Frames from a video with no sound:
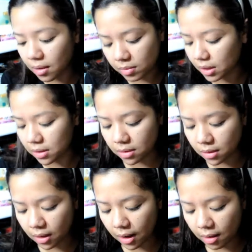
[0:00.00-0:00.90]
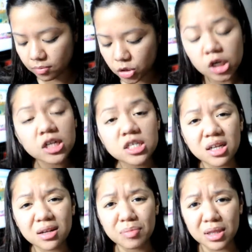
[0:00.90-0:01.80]
I mean, I'm sure it's
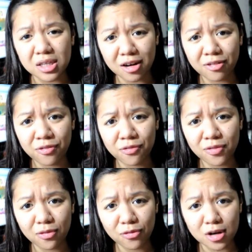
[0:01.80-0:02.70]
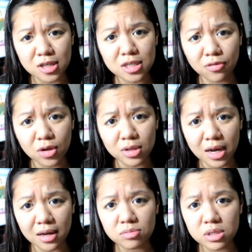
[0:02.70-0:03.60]
gonna be tough the first few
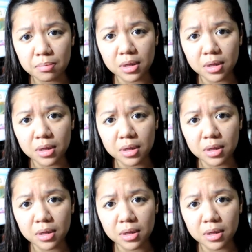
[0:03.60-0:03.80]
times,